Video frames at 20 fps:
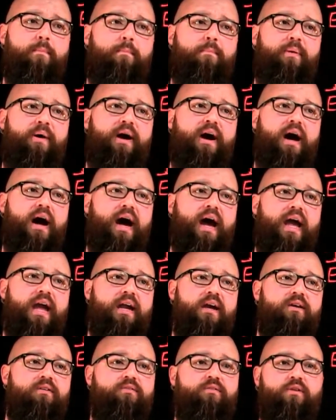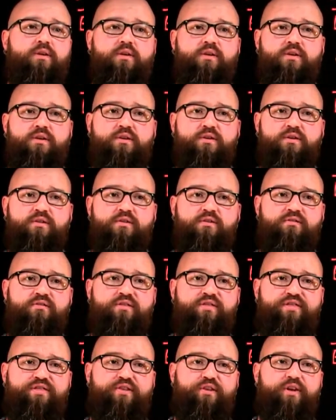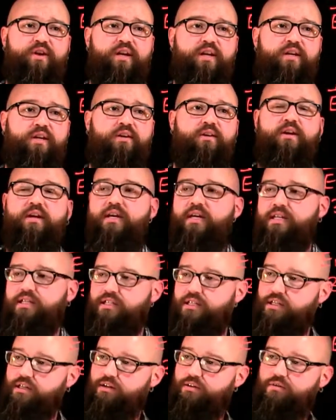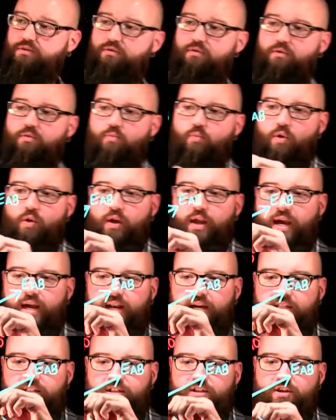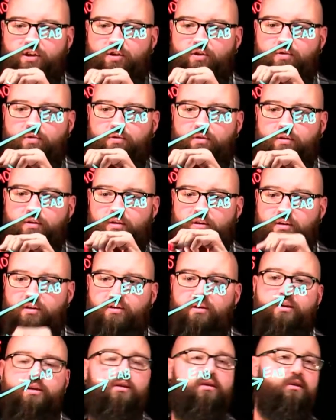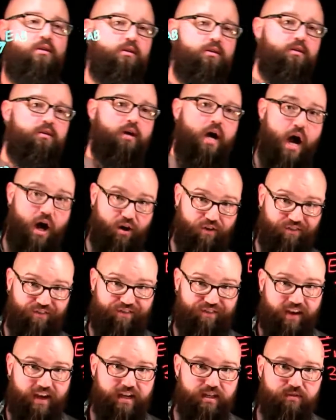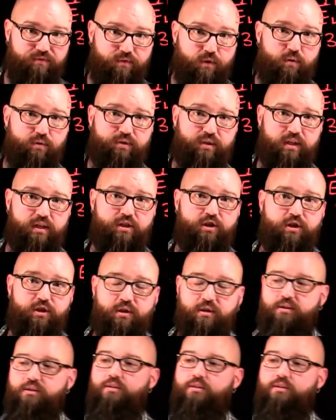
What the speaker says: by 30 degrees will get us to our phase voltage